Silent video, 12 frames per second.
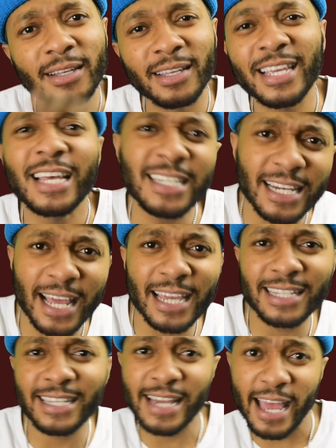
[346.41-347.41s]
Yesterday,
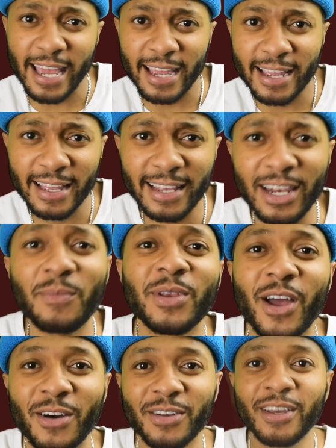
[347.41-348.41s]
today, let me know.